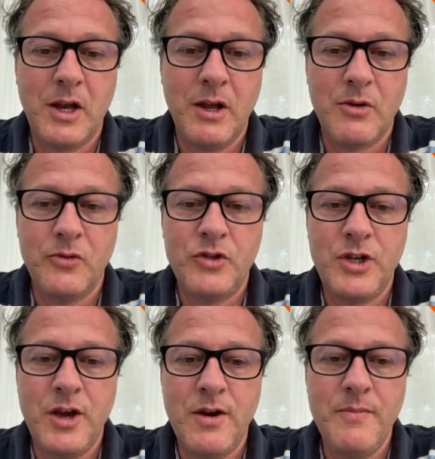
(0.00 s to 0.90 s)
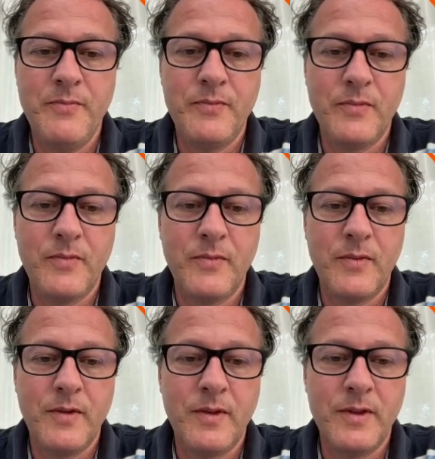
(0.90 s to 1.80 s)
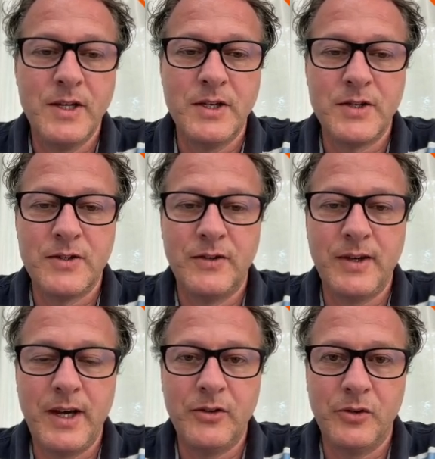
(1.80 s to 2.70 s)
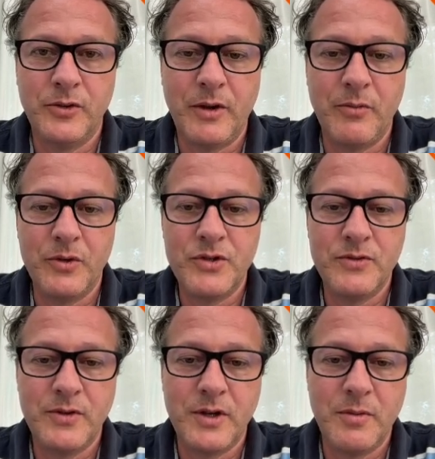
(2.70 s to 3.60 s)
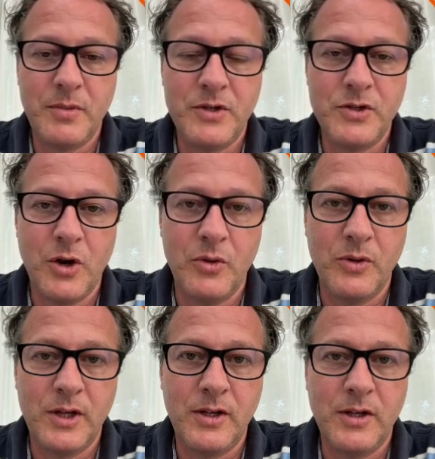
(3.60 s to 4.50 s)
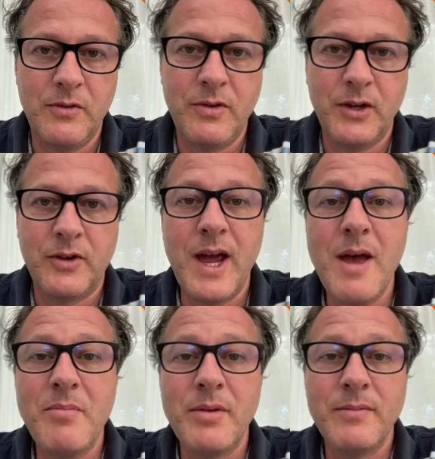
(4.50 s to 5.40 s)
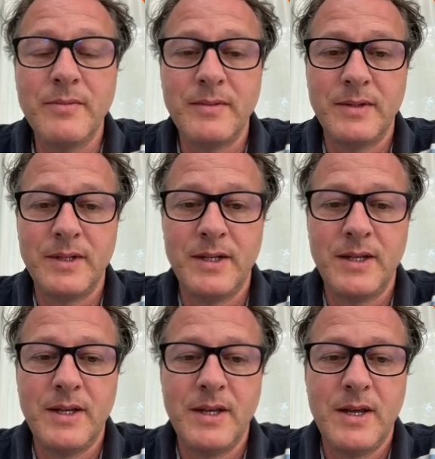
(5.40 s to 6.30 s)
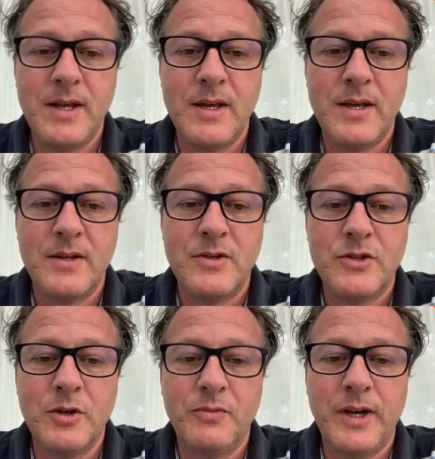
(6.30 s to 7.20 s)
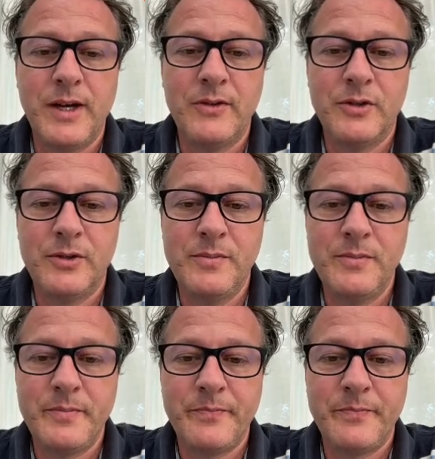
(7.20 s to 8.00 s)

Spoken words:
click on Share. This is the title that will be shown in the Fectar app. The subtitle.